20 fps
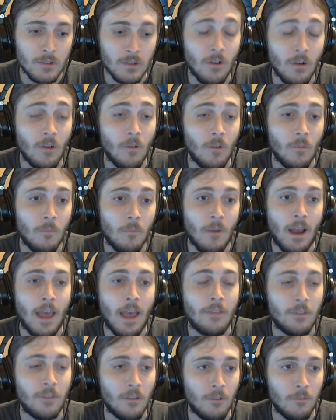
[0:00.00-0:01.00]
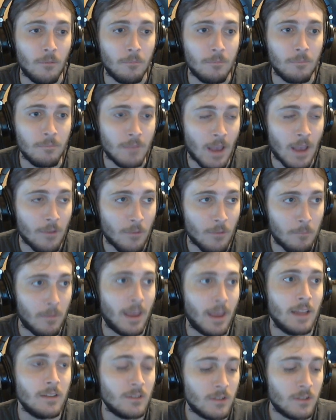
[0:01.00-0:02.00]
So I have to have the
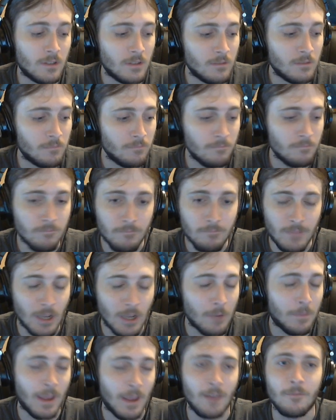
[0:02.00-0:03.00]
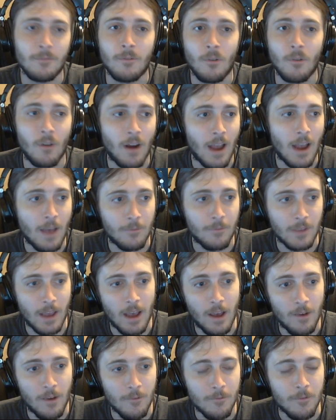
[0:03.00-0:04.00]
meds, you know, paid for. I have to
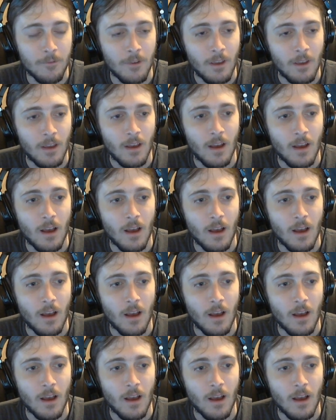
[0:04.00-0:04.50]
have